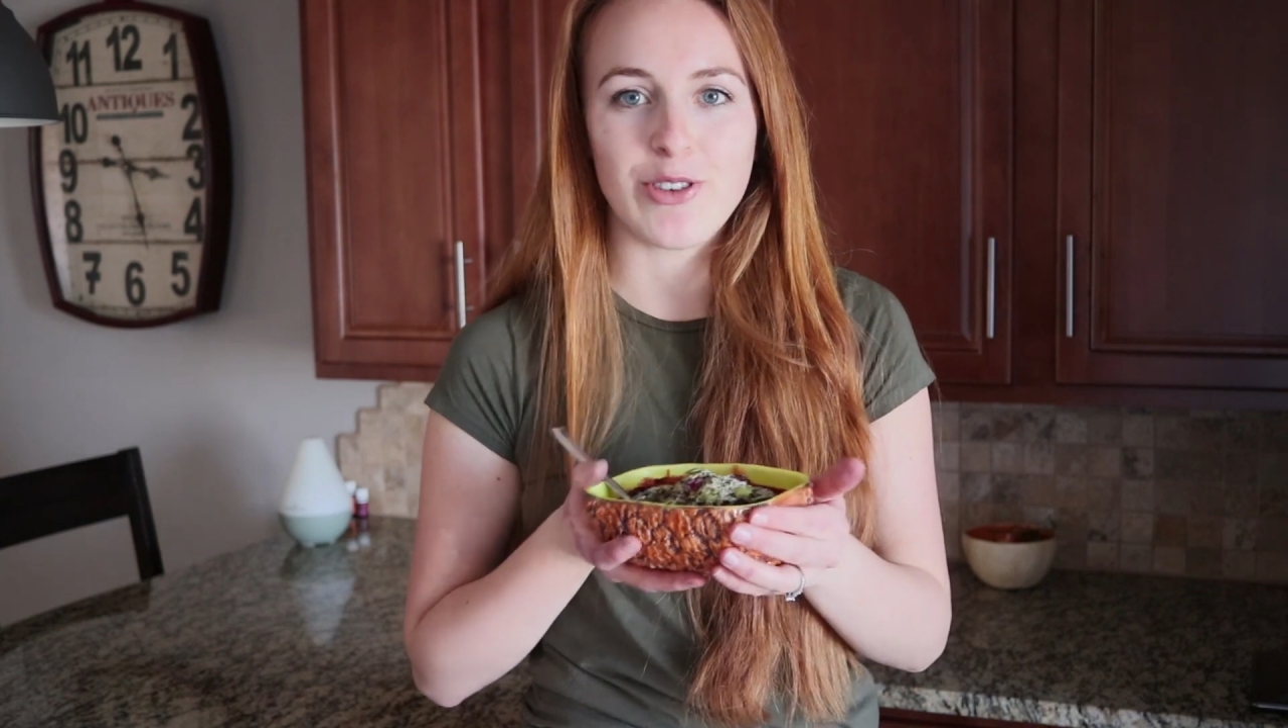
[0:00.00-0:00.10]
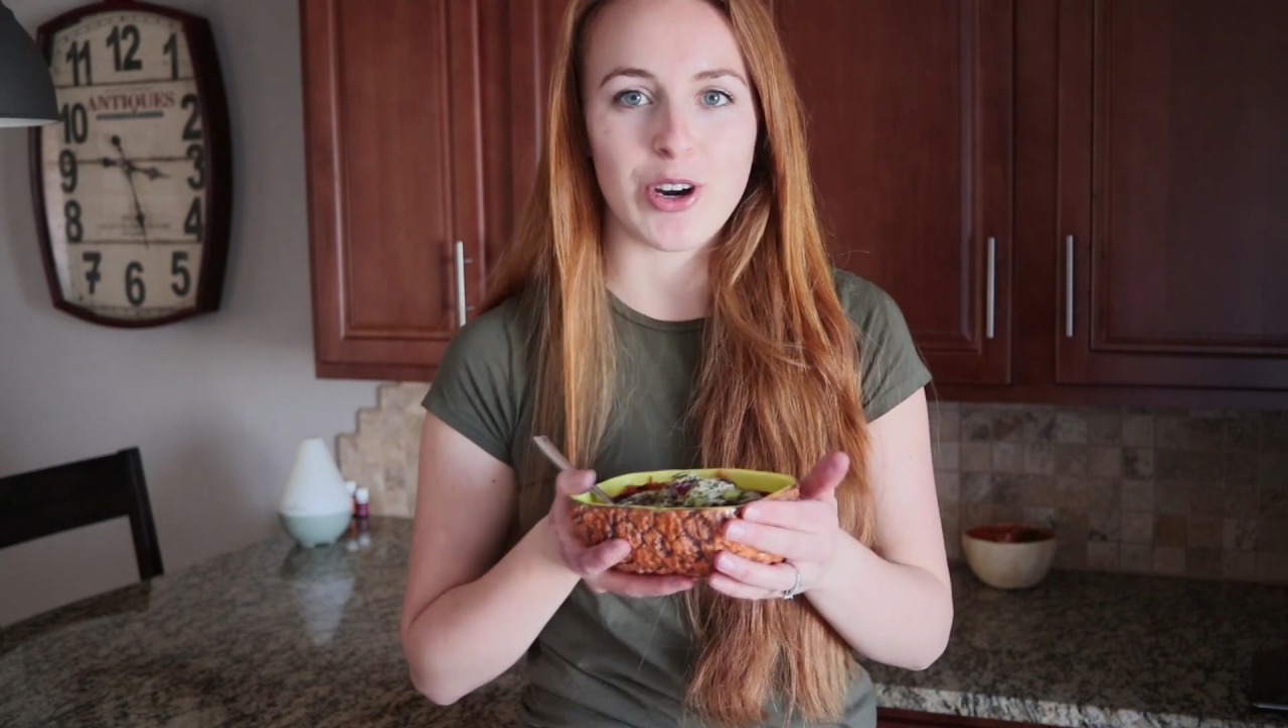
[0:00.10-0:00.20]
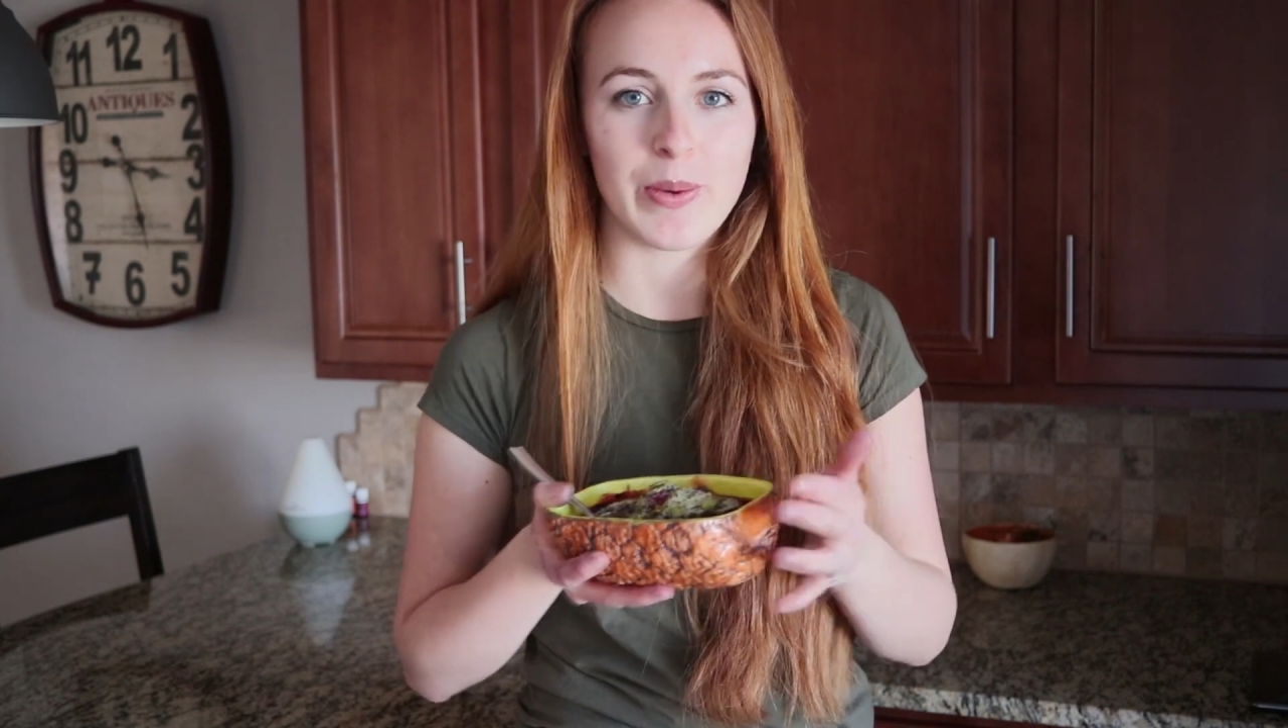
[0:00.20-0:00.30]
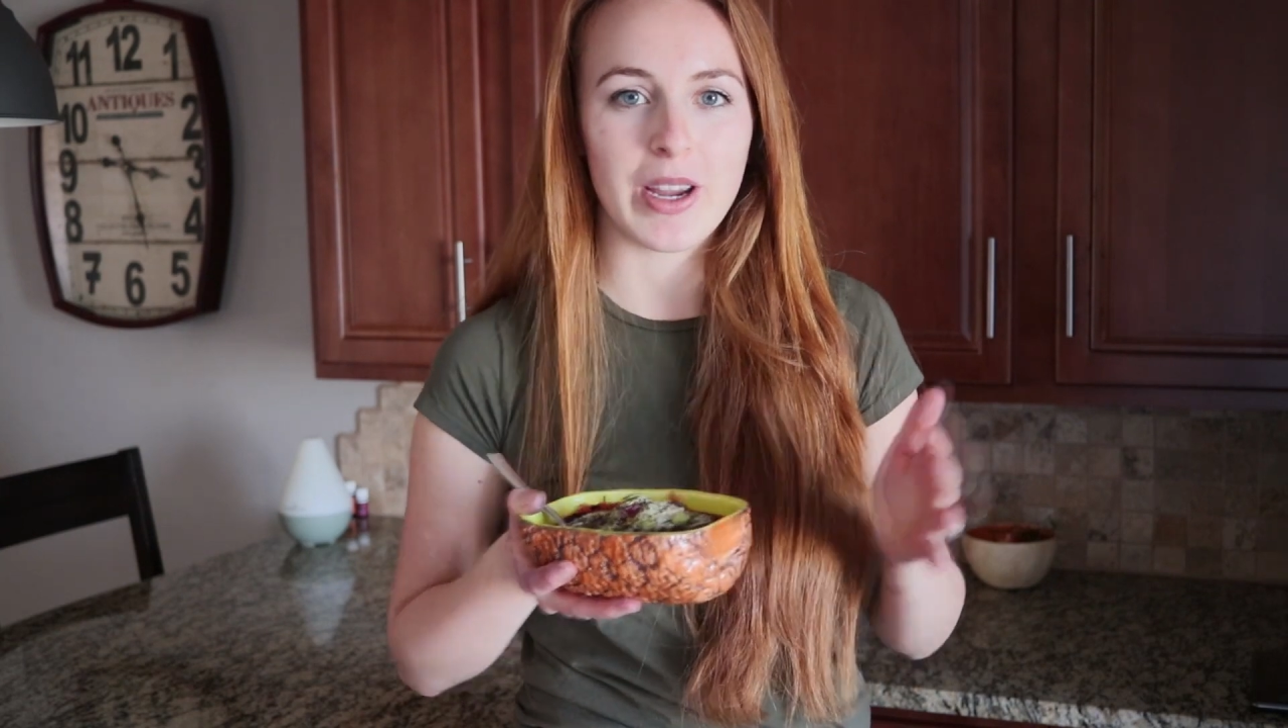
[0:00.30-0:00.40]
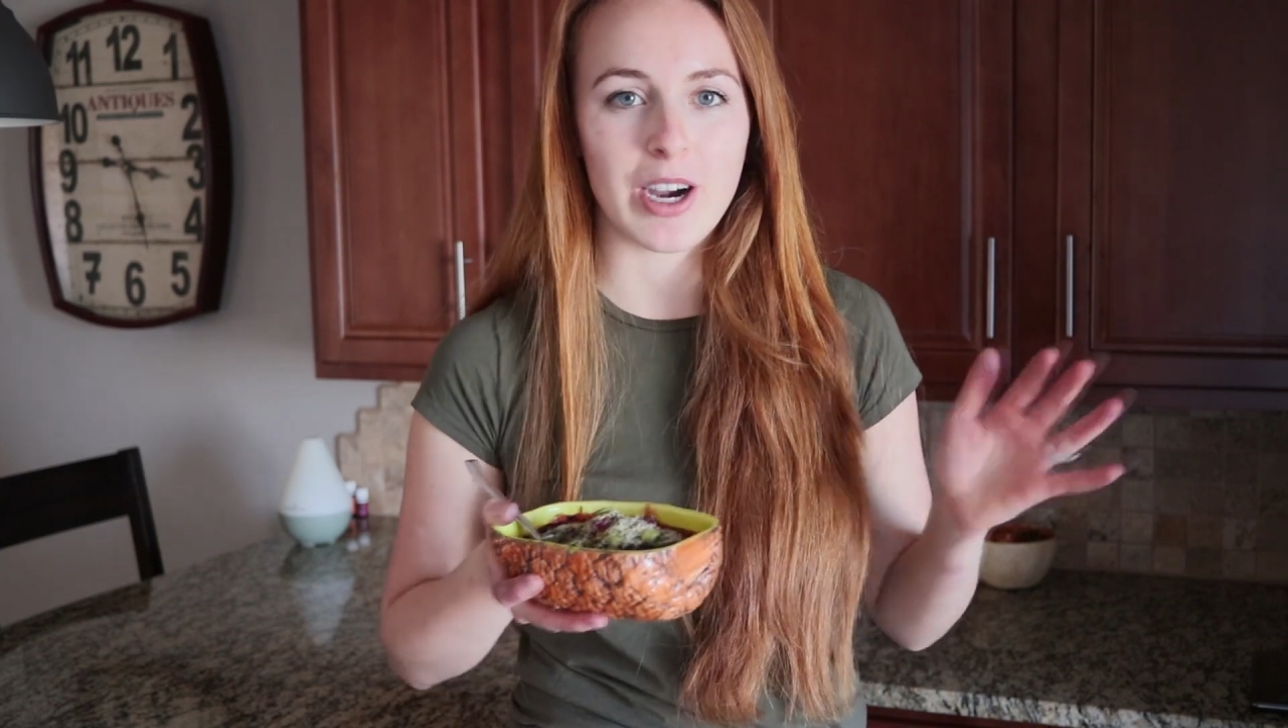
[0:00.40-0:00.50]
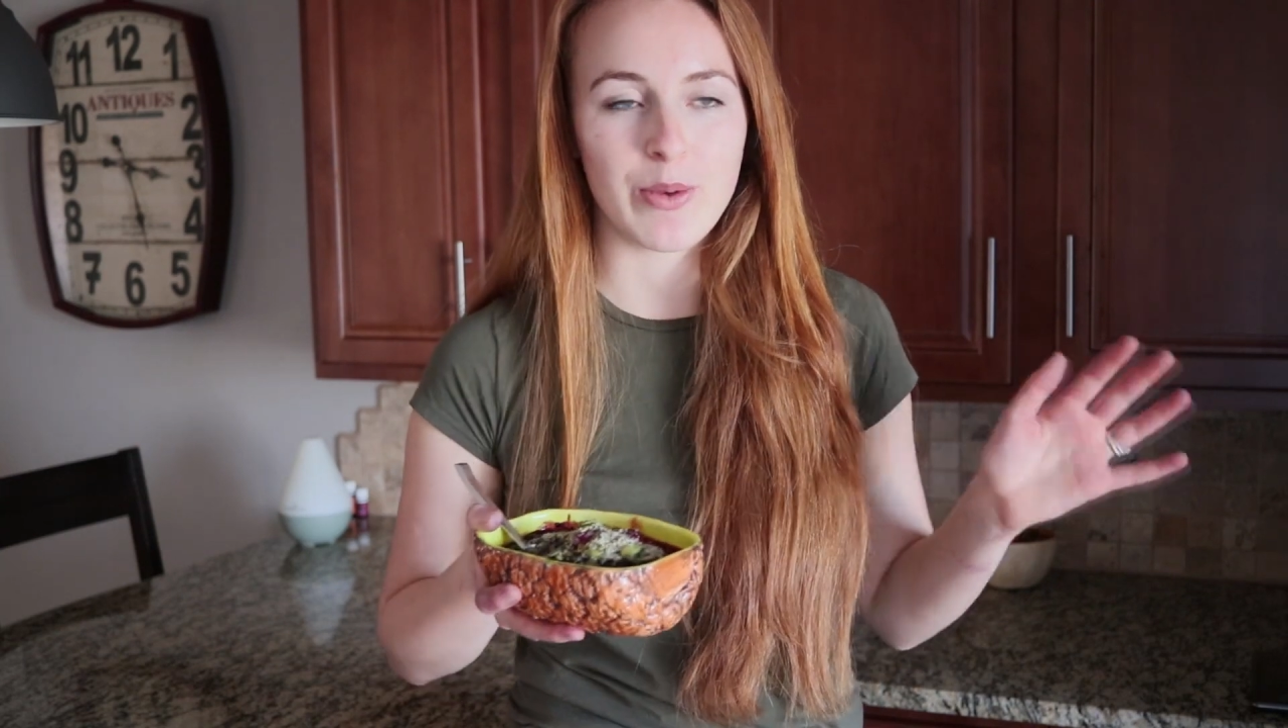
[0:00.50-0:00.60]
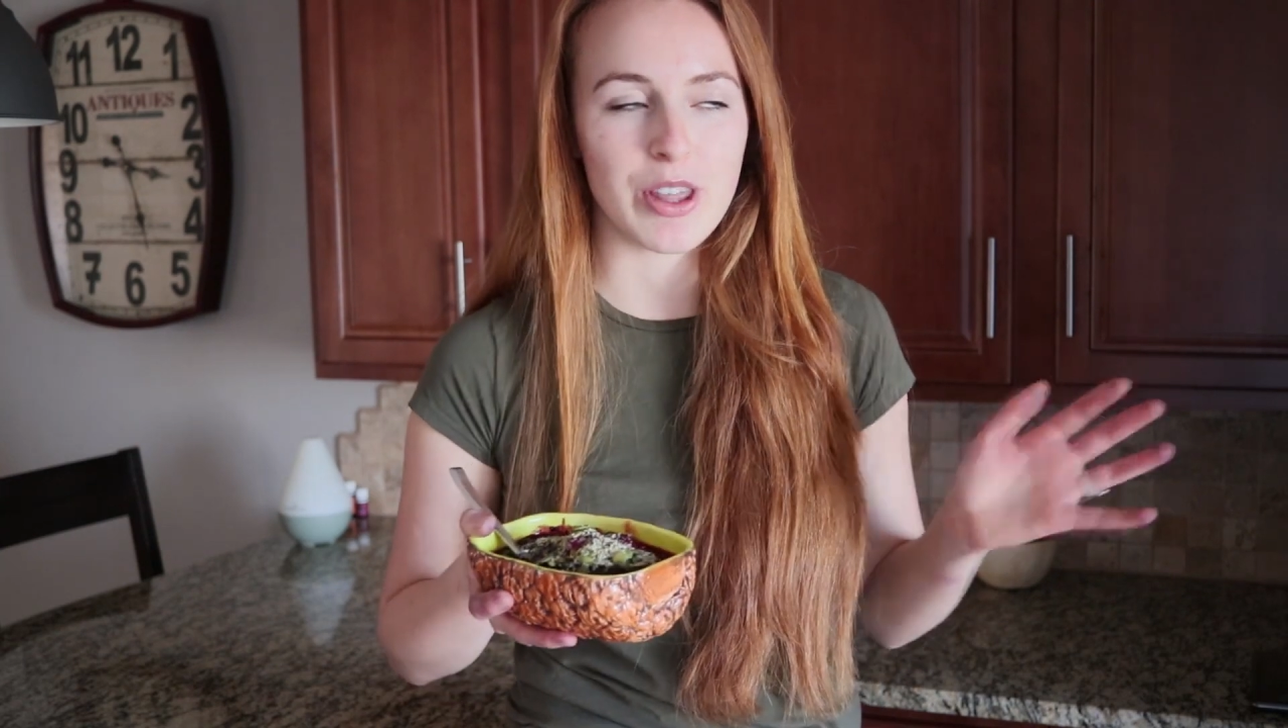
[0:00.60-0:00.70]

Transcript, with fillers: far we are